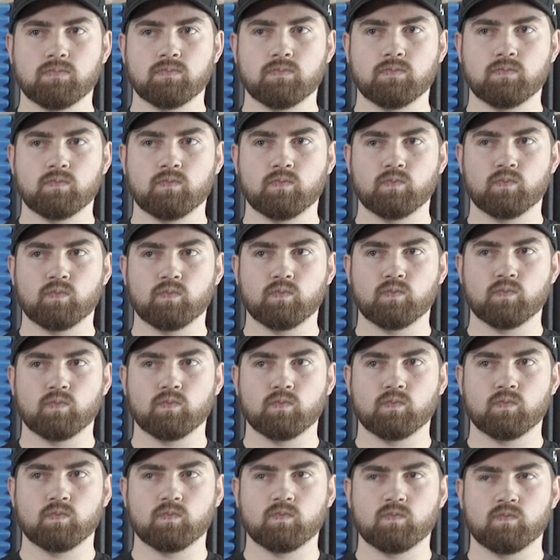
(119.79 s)

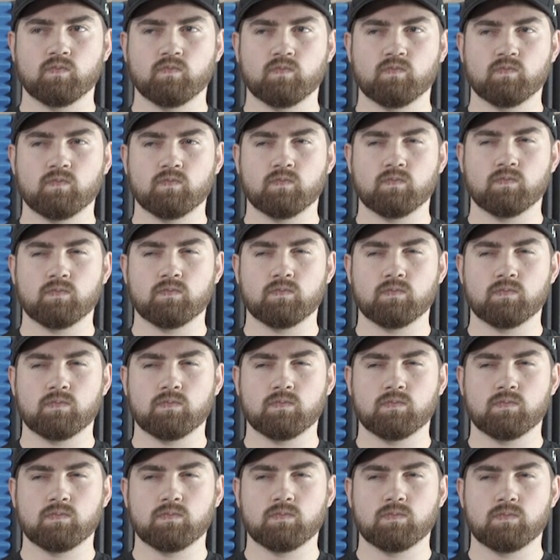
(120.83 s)

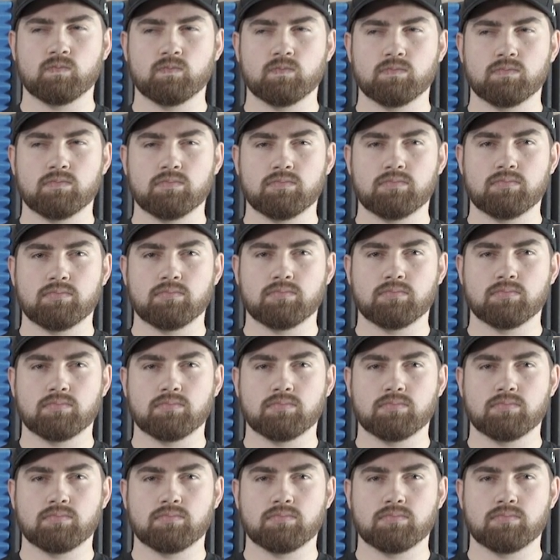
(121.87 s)
[no speech]